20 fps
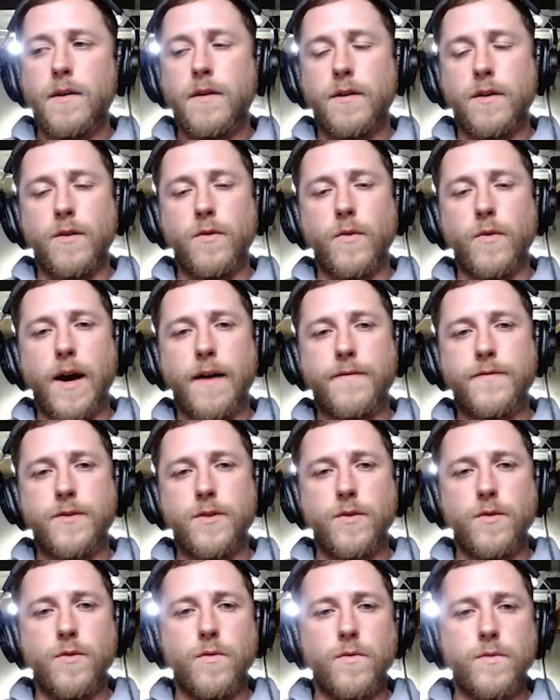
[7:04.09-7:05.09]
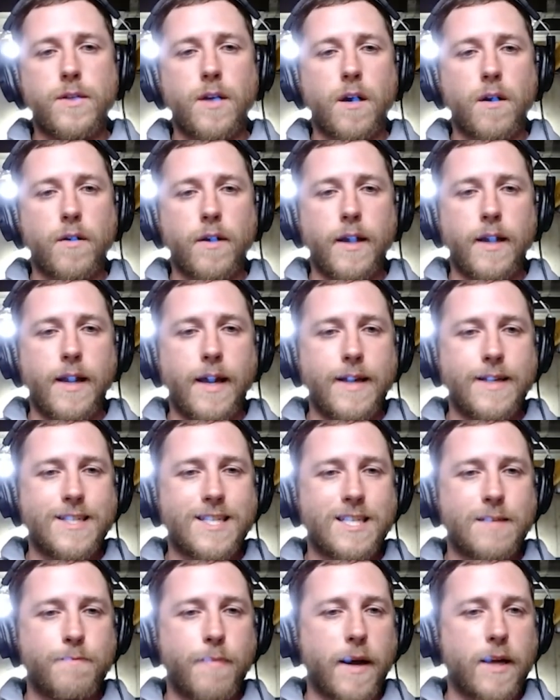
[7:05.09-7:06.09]
you have to target a
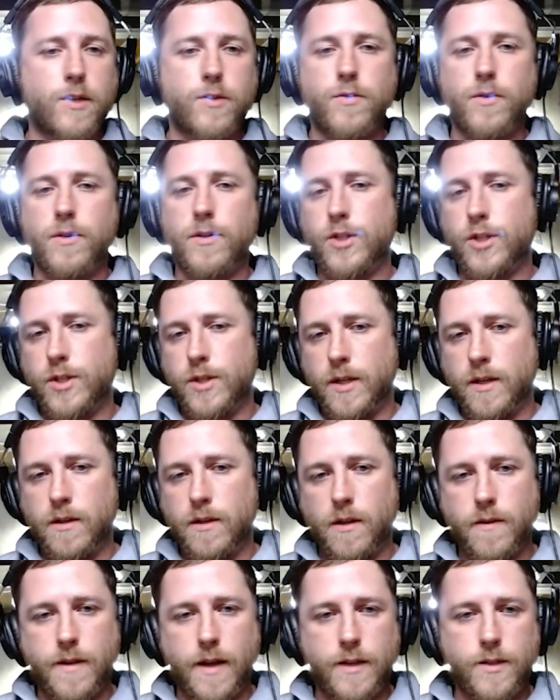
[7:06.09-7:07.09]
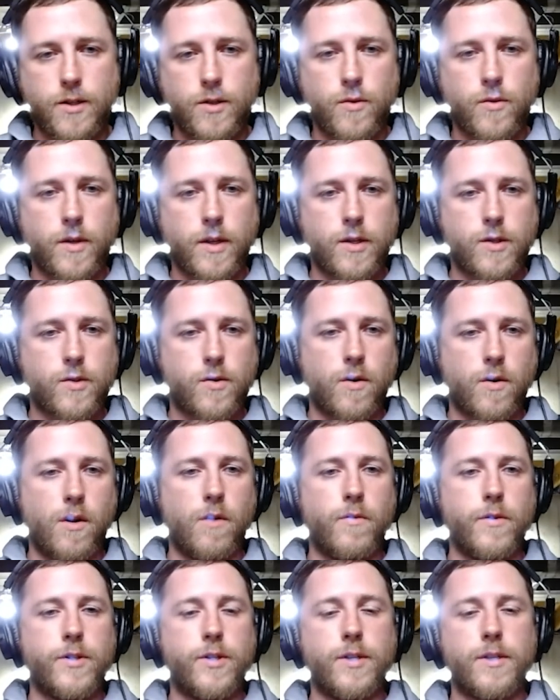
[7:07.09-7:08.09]
Spectral Shield that you control,
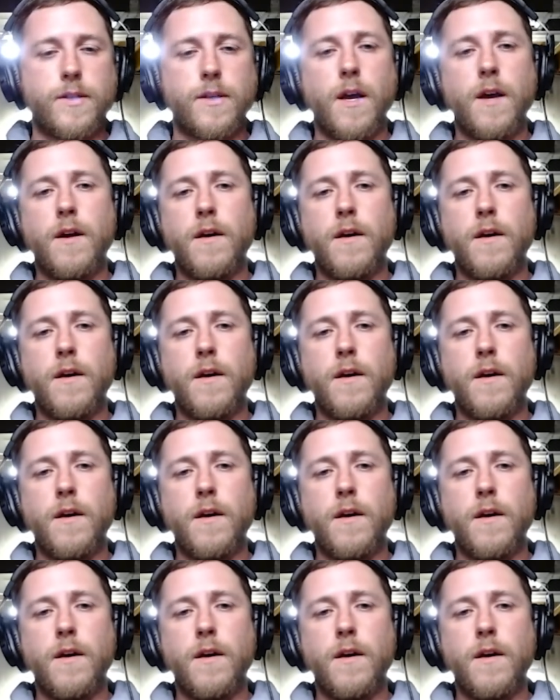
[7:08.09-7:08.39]
which is